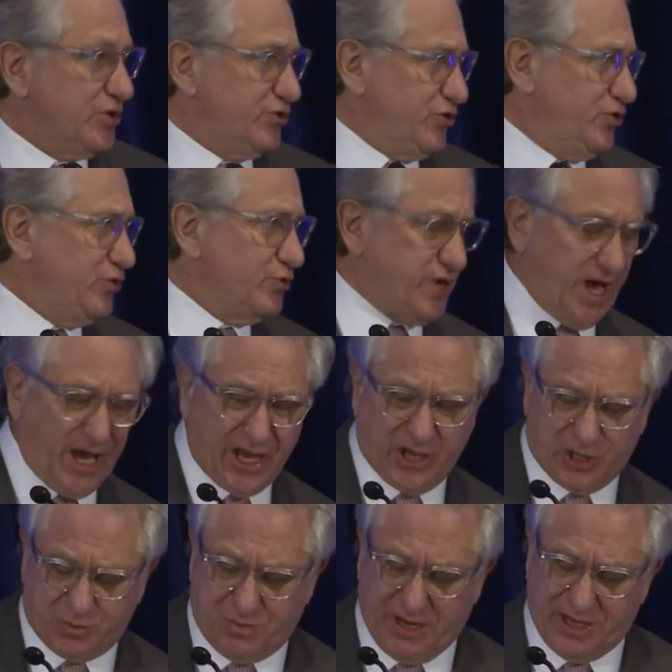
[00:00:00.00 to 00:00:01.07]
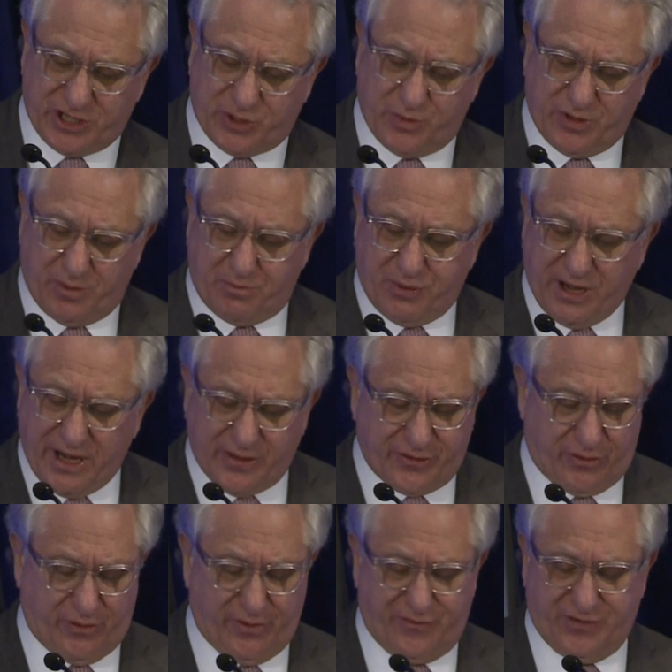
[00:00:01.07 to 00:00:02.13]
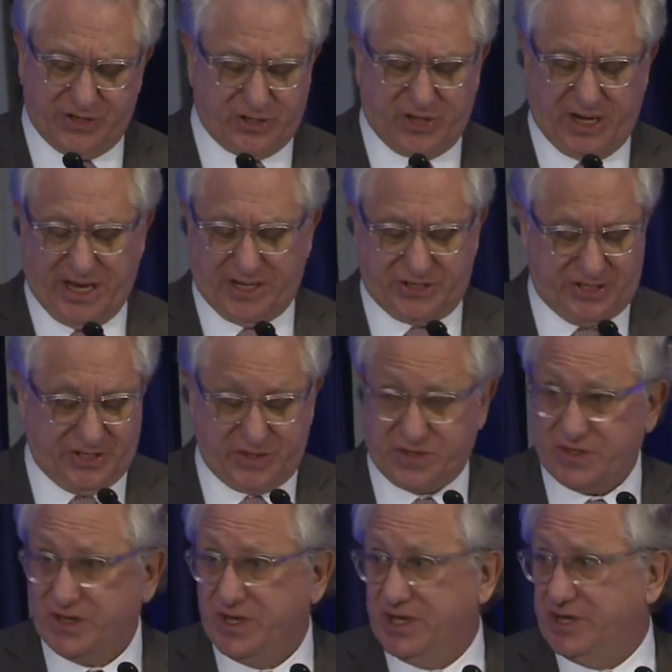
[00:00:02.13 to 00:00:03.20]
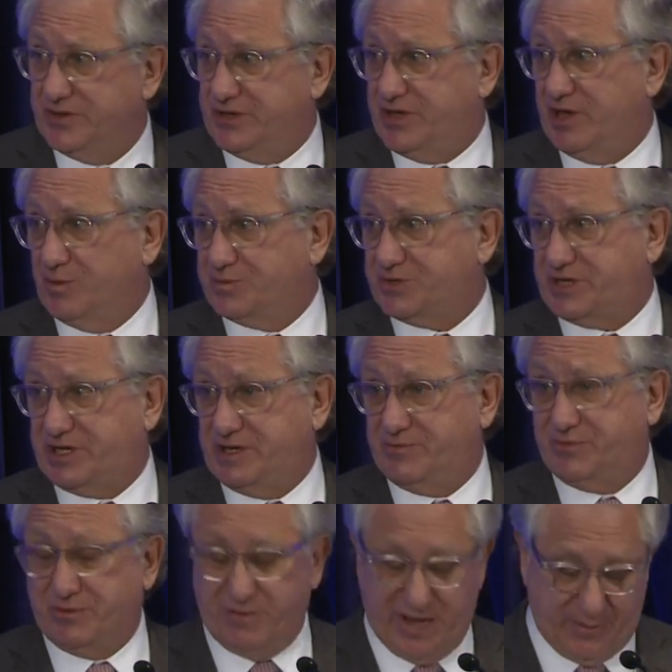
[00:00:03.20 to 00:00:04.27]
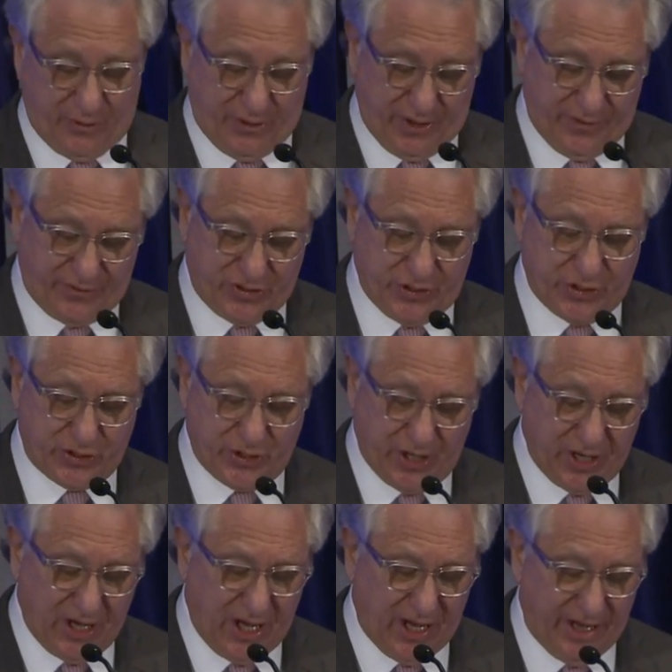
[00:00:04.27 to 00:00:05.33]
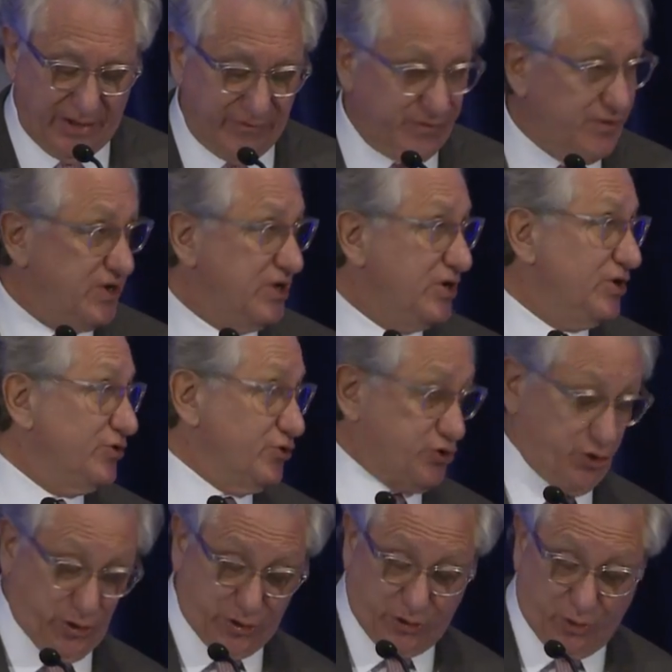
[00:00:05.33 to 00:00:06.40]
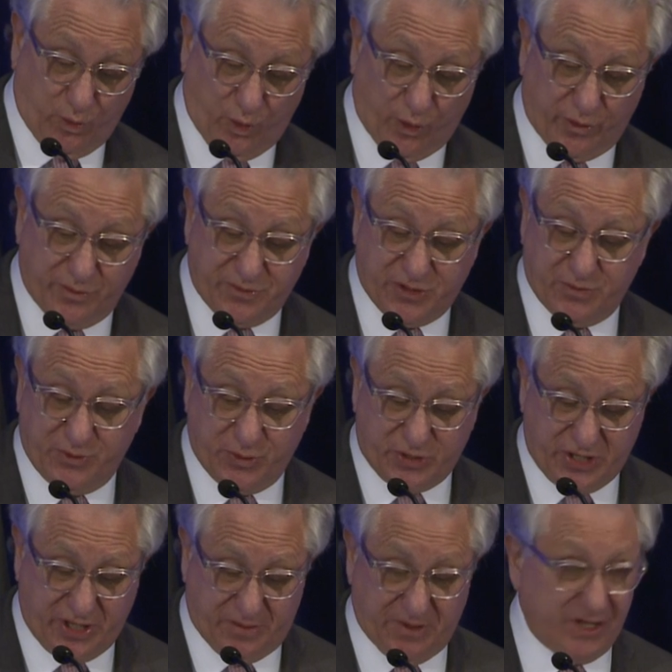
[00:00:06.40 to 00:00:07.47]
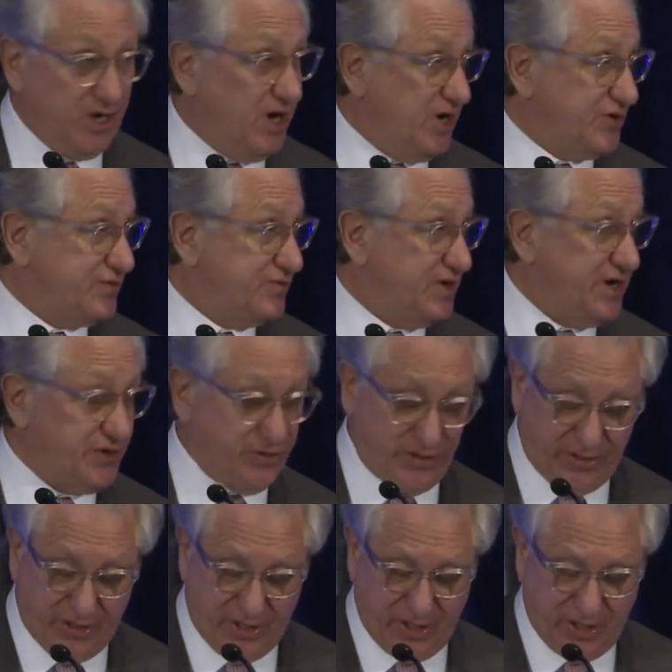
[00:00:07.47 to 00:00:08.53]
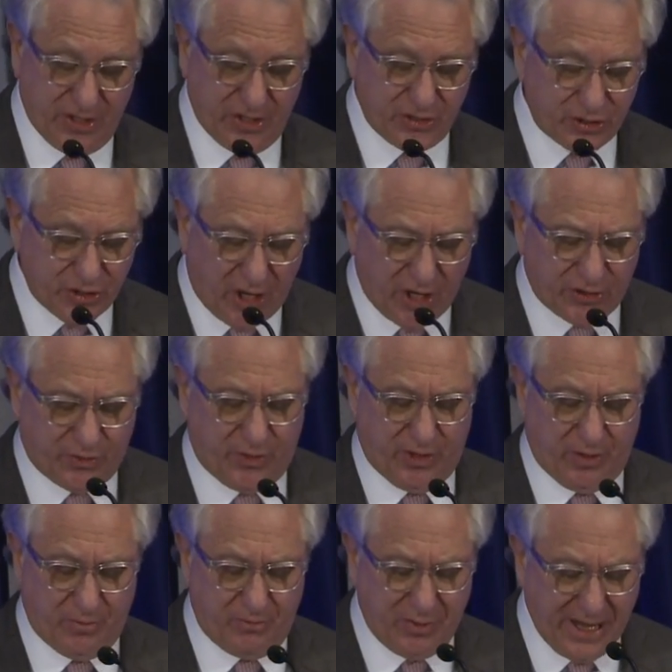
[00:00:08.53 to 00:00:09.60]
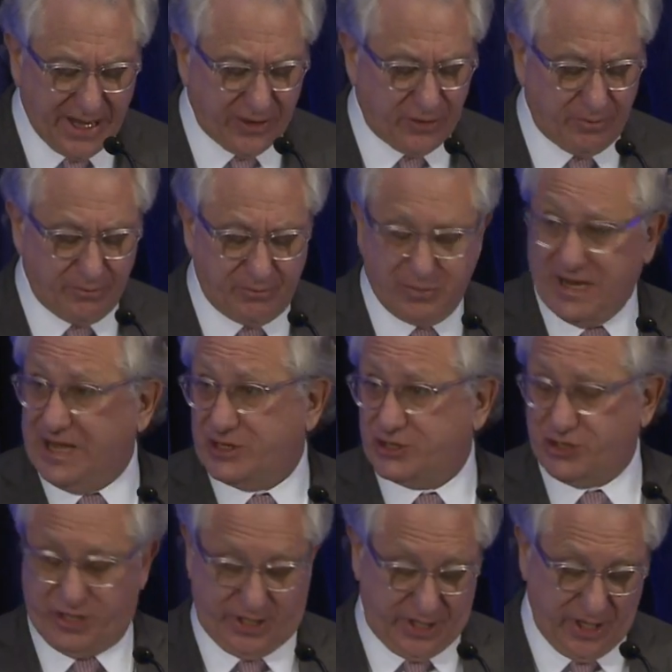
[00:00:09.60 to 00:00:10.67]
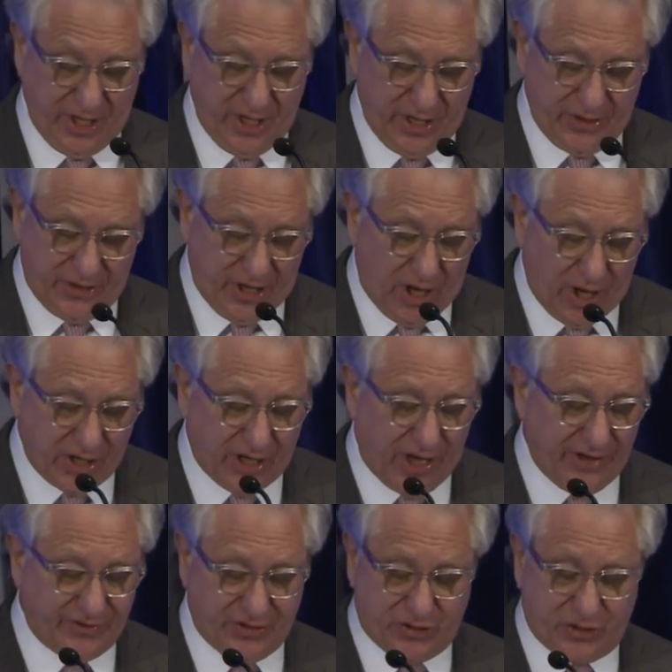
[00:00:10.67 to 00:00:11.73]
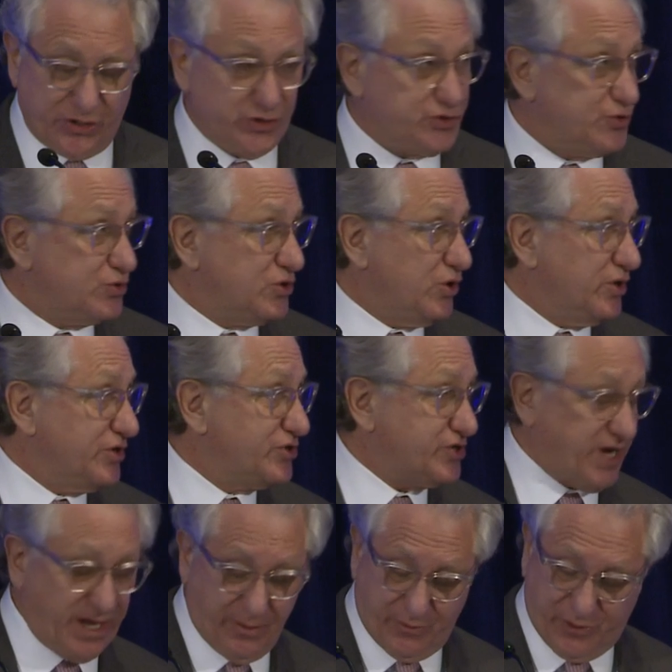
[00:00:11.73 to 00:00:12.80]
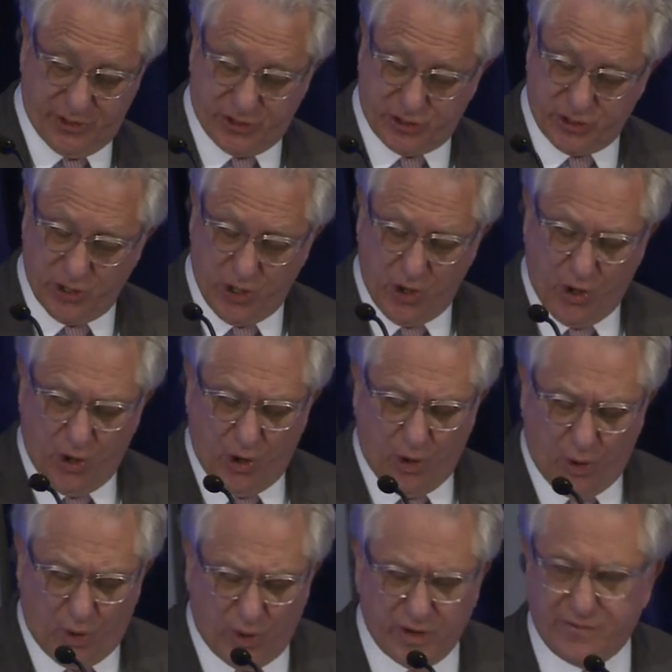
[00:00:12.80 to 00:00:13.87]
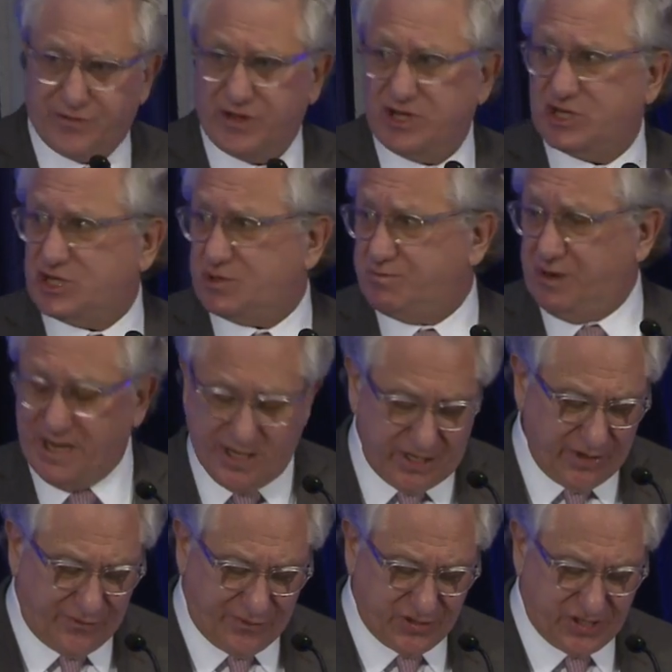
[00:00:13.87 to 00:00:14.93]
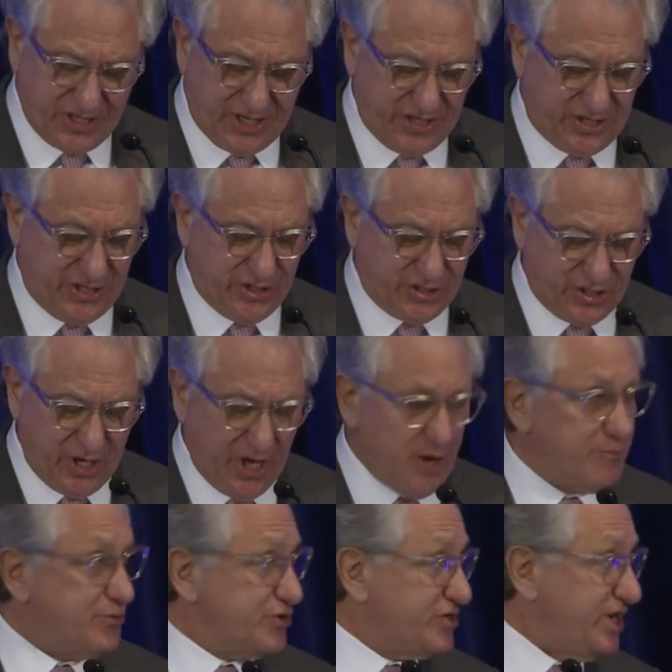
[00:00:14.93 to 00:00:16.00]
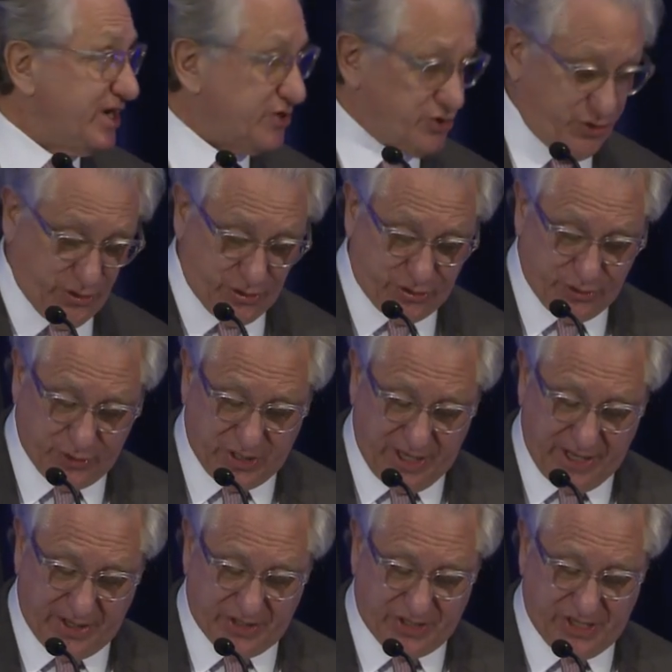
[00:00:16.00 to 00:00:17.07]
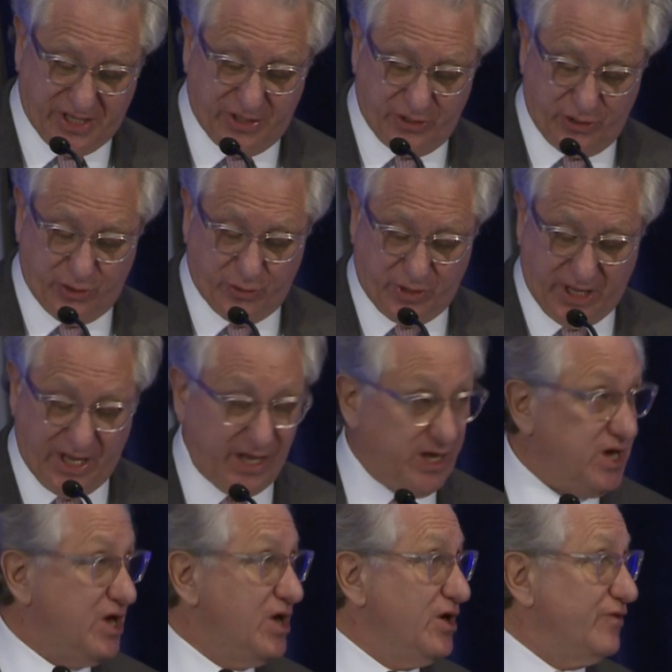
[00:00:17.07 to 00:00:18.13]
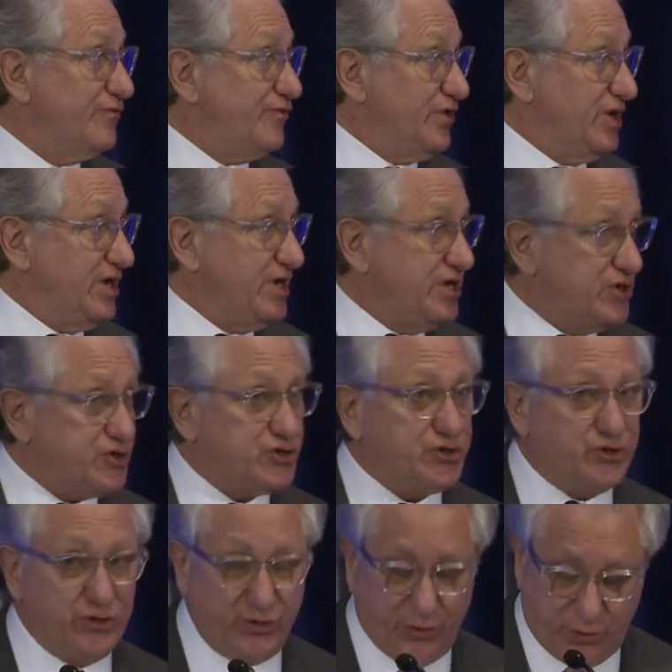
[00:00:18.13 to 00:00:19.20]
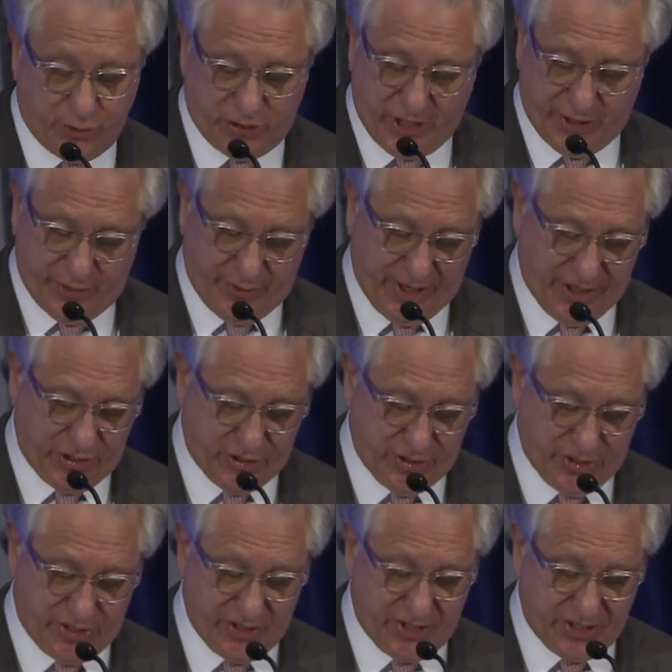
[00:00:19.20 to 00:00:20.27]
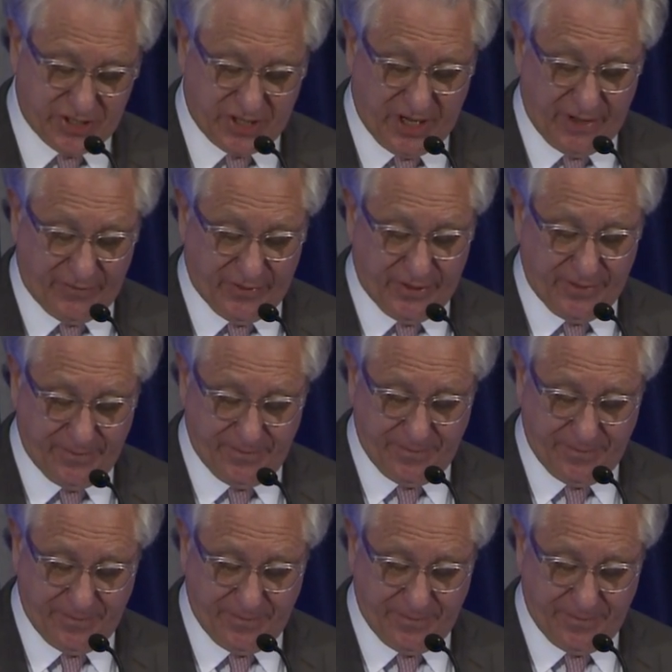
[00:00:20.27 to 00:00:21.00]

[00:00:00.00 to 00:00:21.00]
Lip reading: The UK is blessed with a plethora of physical assets that help to keep the memory of Churchill alive. The Churchill War Rooms and Museum in the heart of London, Chartwell, Blenheim, Bletchley, the archives at Churchill College, Cambridge. All of these splendid facilities protect Churchill's legacy in the UK for each new generation to discover.